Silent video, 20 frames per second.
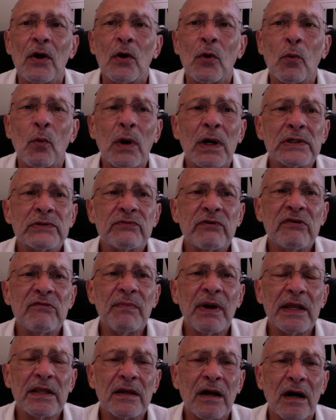Once we've
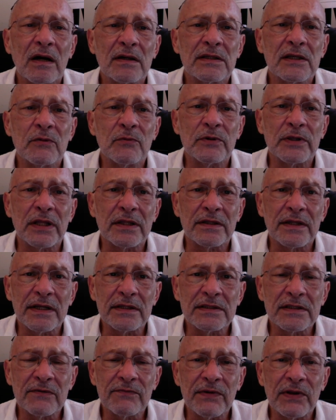made contact with the 10
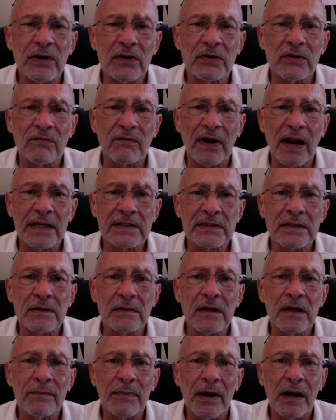Sefirot of classical
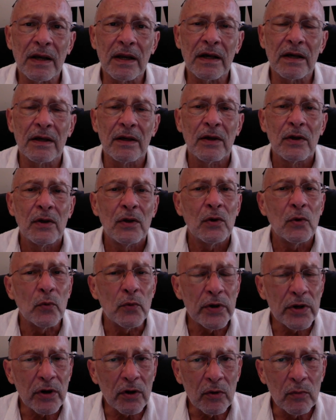Kabbalah,
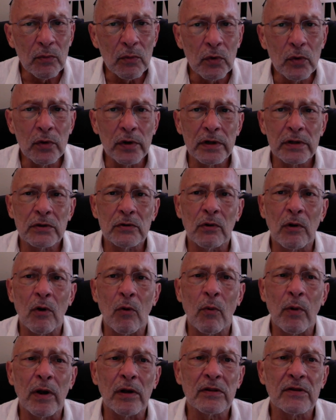we are moored to a
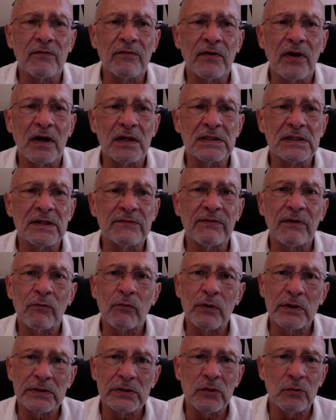wealth of concepts from
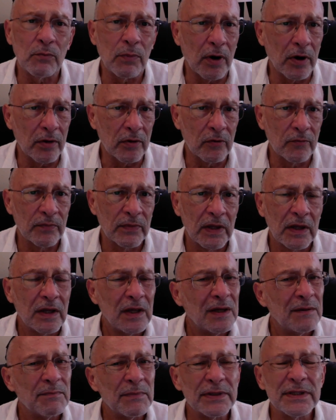which to borrow.
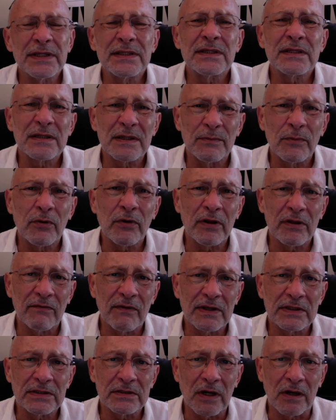But this is a more
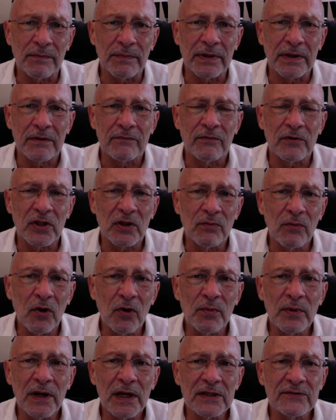advanced topic. For the
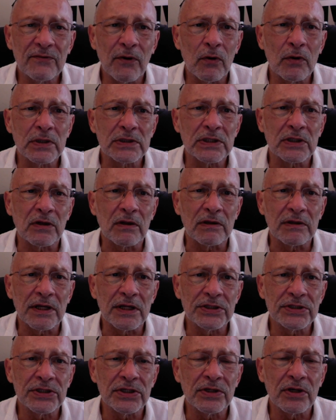moment, let's focus our
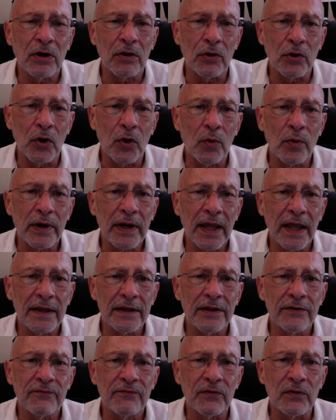attention on lower
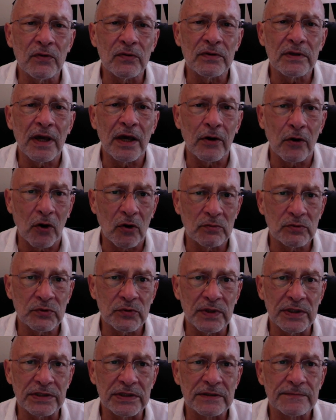hanging fruit at arm's
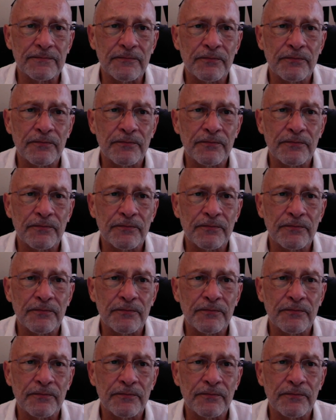reach.